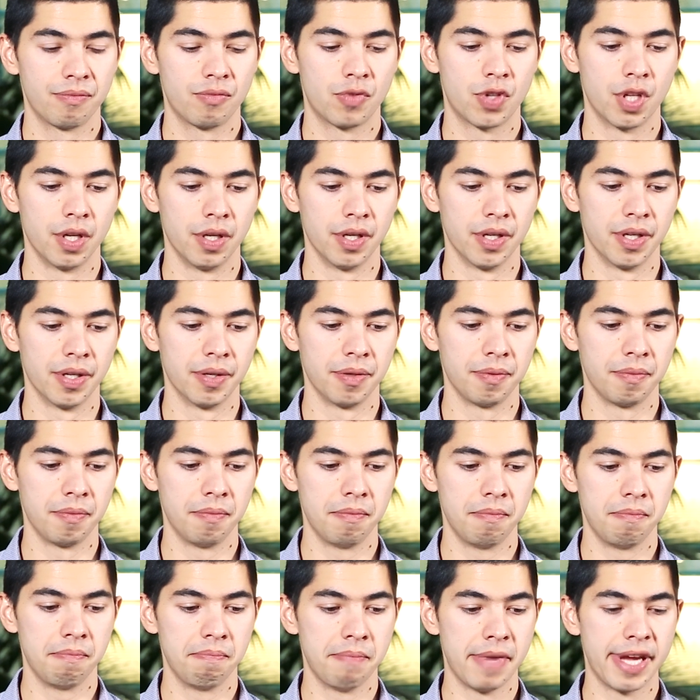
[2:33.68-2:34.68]
the
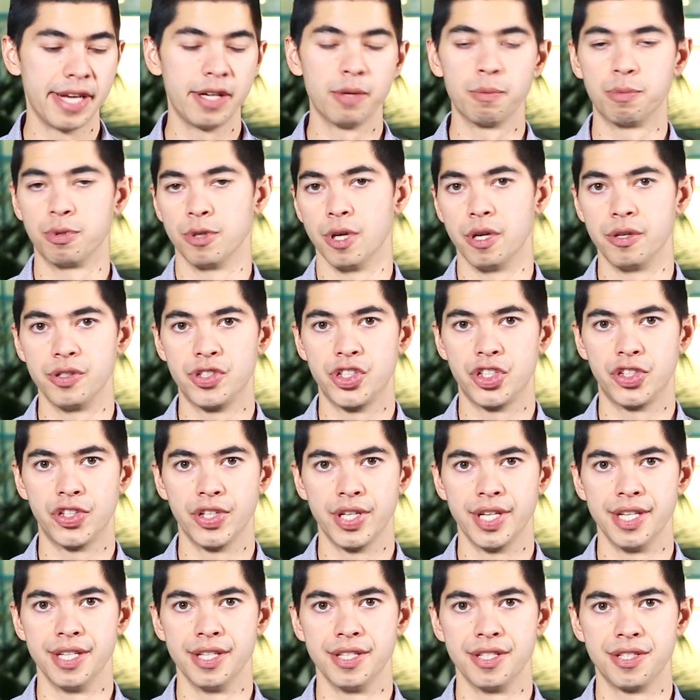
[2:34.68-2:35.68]
main approach
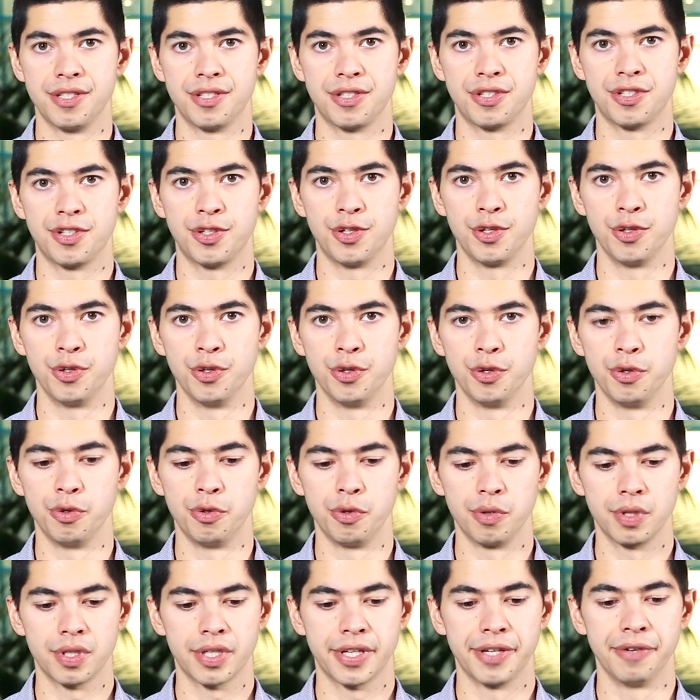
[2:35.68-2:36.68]
is
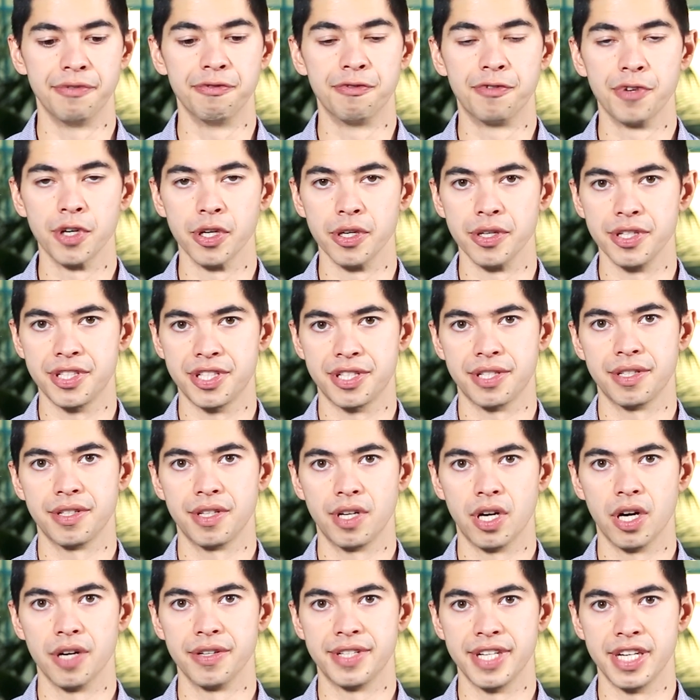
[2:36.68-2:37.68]
to convert
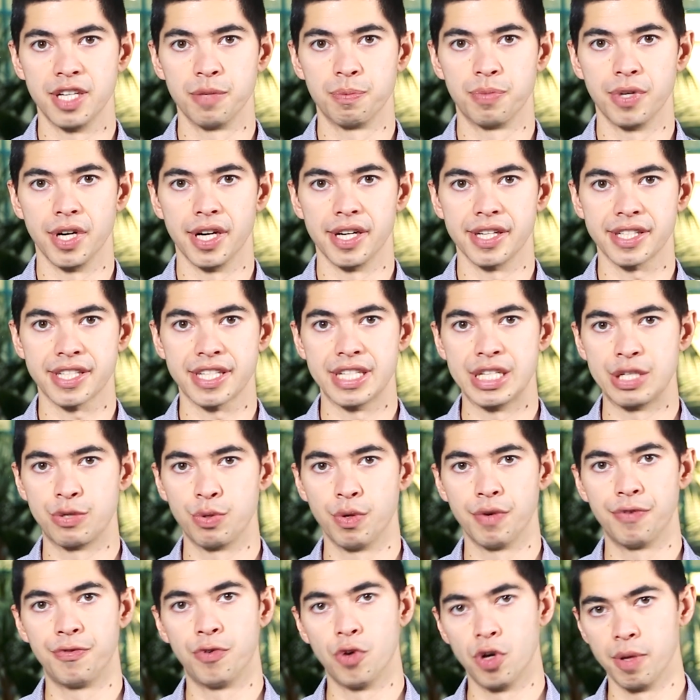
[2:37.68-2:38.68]
our data products
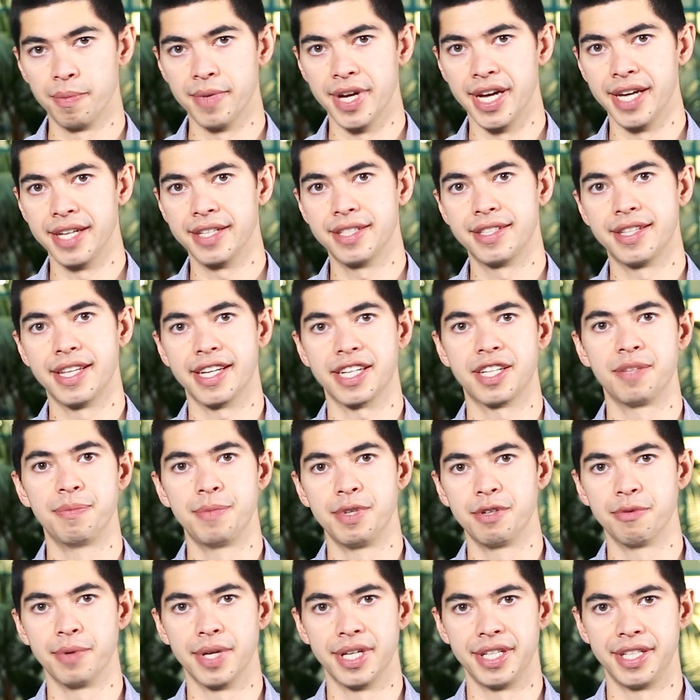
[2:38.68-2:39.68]
into a format that can
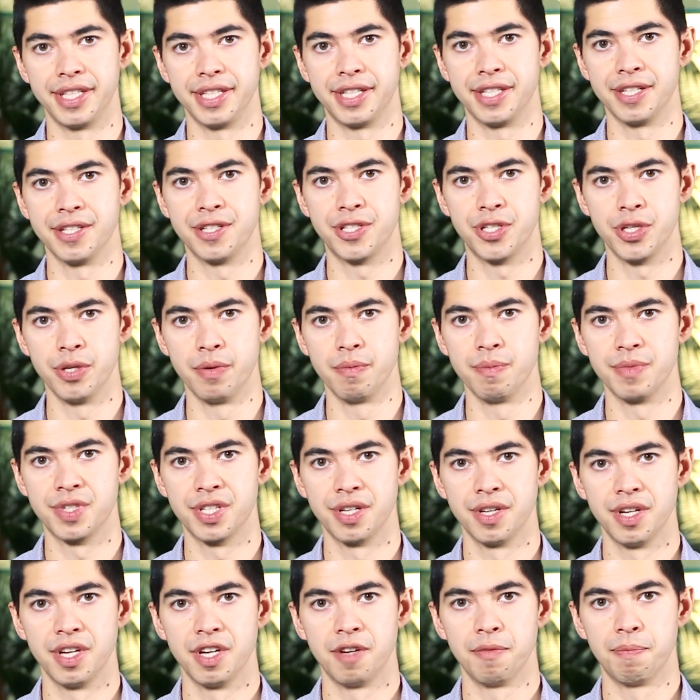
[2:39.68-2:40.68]
be readily consumed
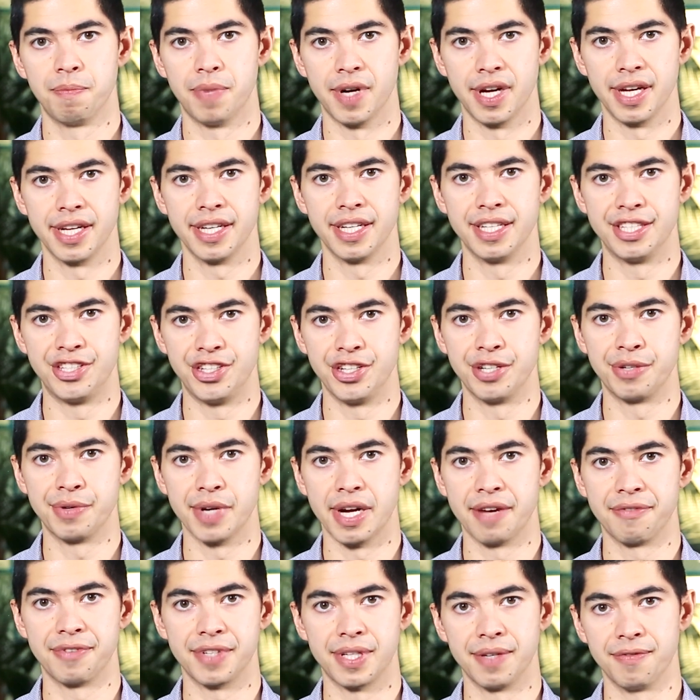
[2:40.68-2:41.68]
by a
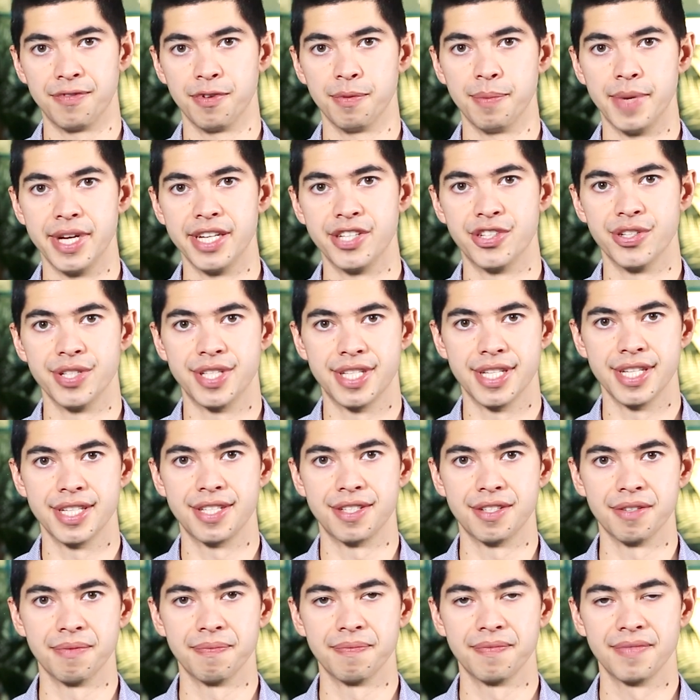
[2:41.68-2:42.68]
geographic information
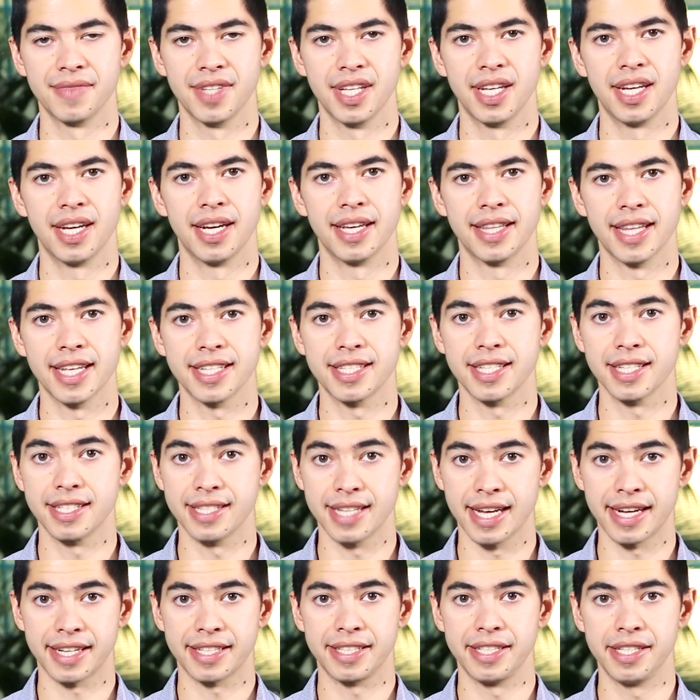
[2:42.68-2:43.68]
system. And that's
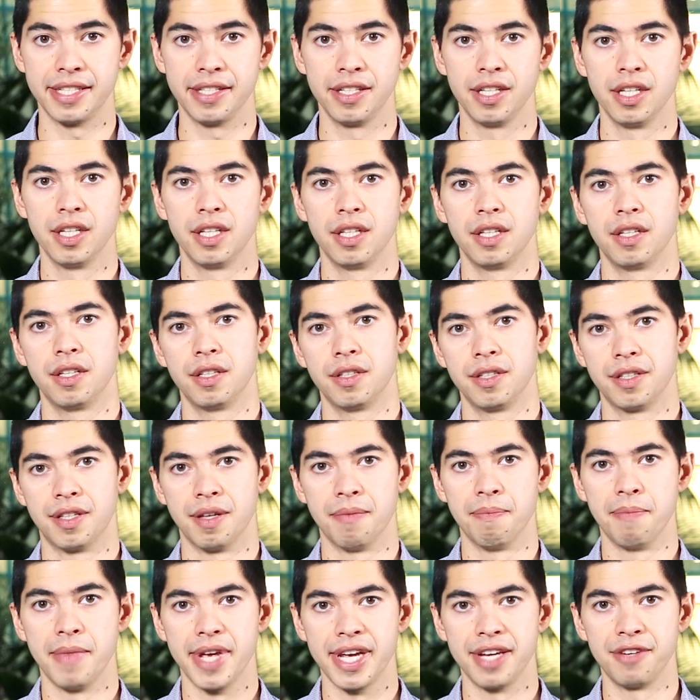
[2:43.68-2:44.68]
exactly
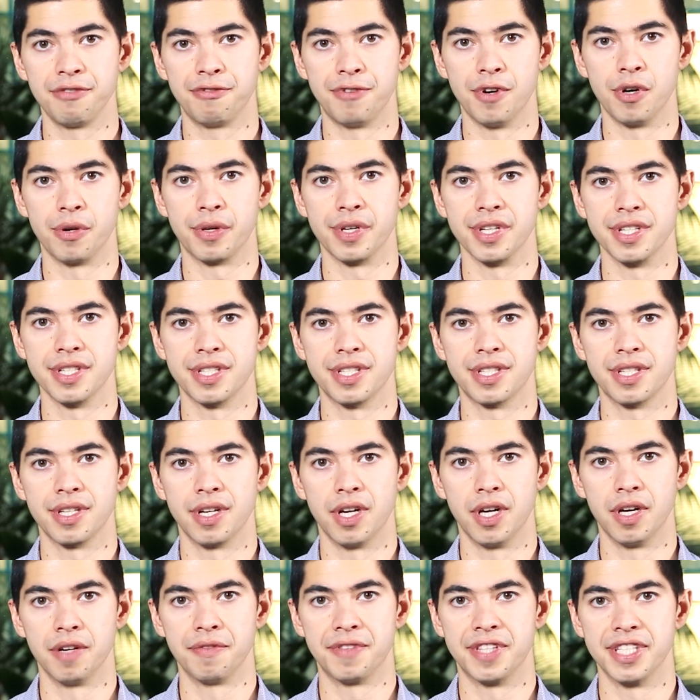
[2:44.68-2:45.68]
the main focus
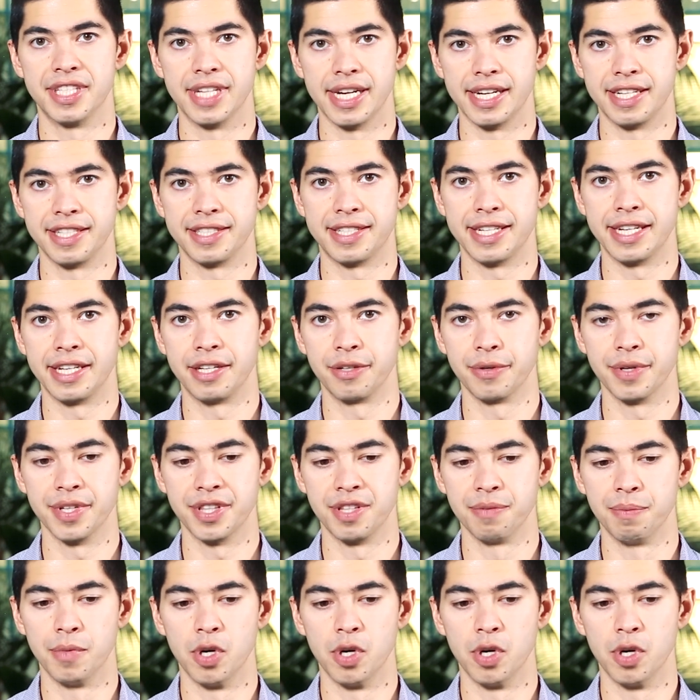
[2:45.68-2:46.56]
of the Data Tailor at the